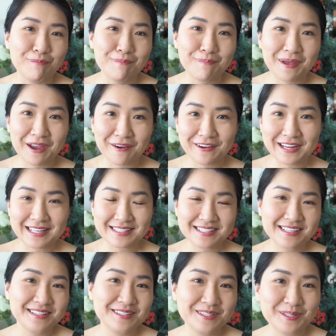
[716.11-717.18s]
berry
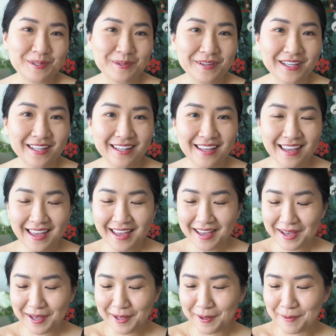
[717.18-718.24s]
tint to it.
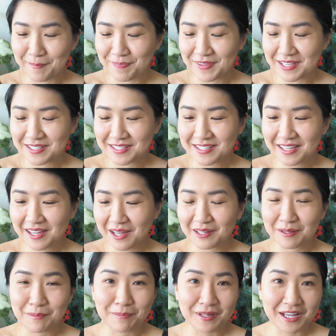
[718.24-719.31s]
This is the color
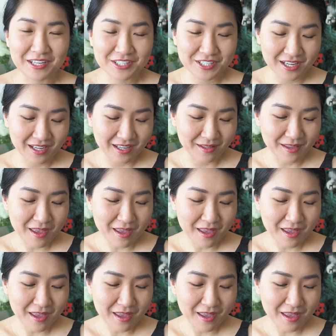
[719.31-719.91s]
Blush, and